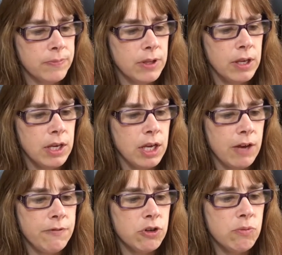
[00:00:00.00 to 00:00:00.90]
A few
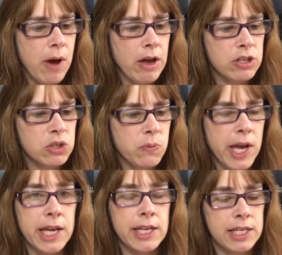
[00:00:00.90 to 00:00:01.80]
miles away,
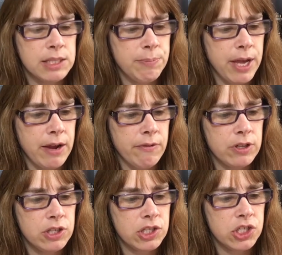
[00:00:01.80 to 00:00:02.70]
his parents,
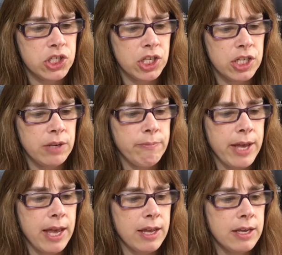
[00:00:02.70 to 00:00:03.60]
Jin and
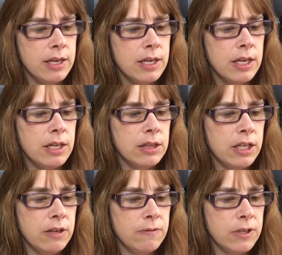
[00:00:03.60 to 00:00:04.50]
May, live
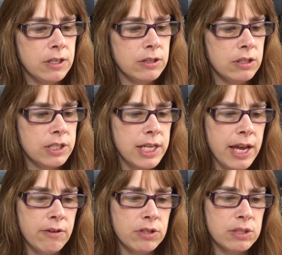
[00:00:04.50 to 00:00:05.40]
in the town's
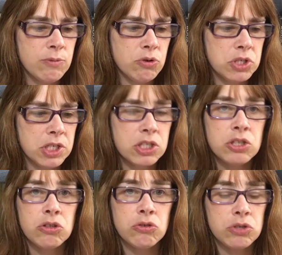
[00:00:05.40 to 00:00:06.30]
most
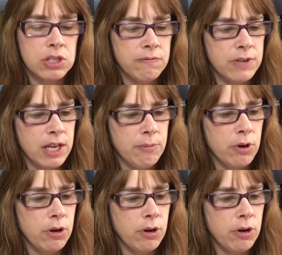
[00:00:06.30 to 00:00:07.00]
exclusive neighborhood,